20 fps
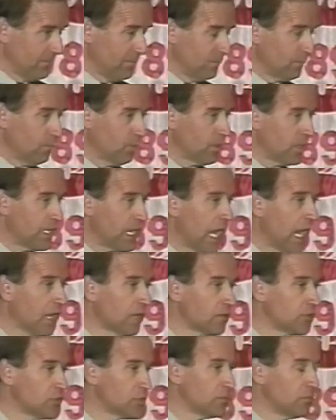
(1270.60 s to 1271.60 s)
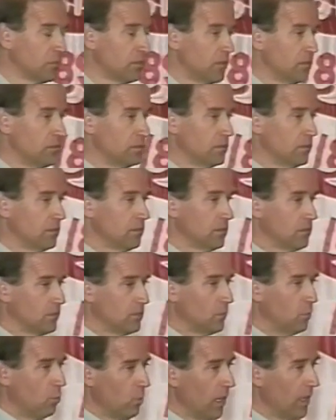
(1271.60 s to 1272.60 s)
for knowledgeable,
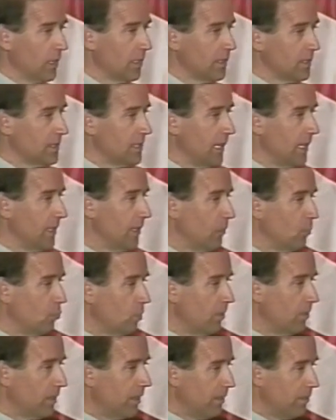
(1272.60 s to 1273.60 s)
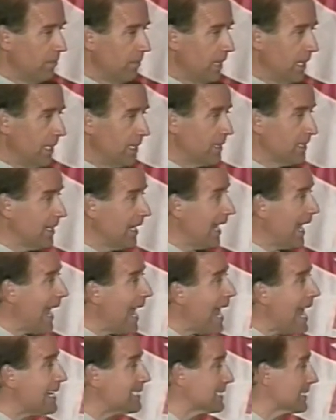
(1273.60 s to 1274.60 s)
well intended women and men to
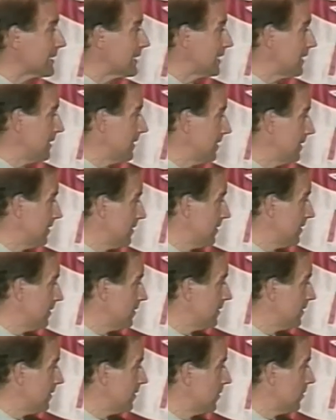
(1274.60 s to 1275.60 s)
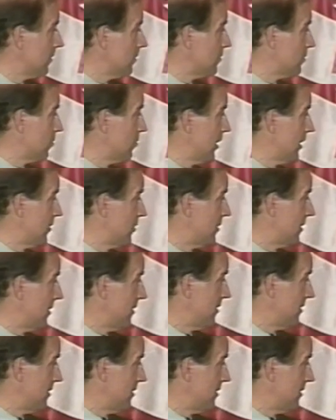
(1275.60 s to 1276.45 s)
ask those questions?